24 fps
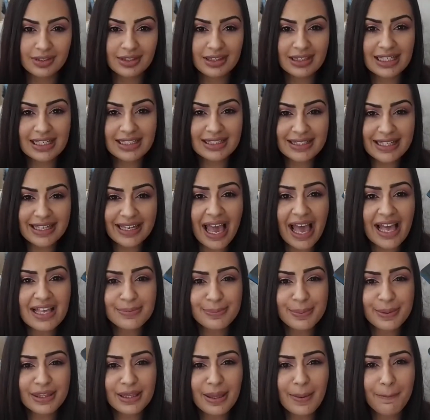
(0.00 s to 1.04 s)
This thing
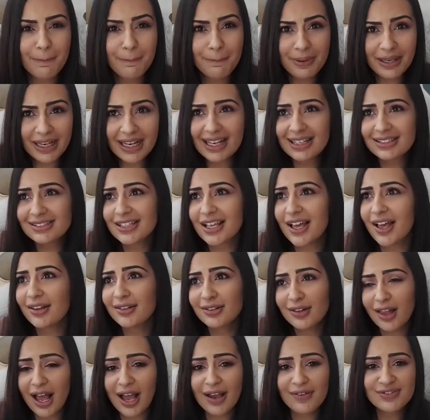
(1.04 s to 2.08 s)
has been the biggest
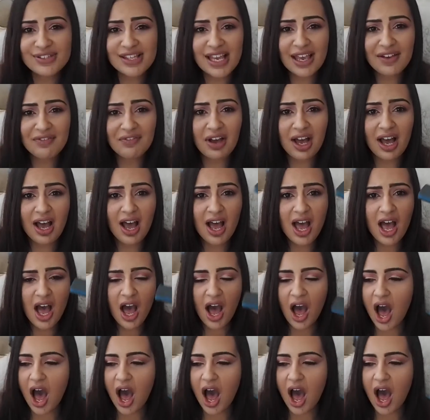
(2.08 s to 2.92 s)
lifesaver.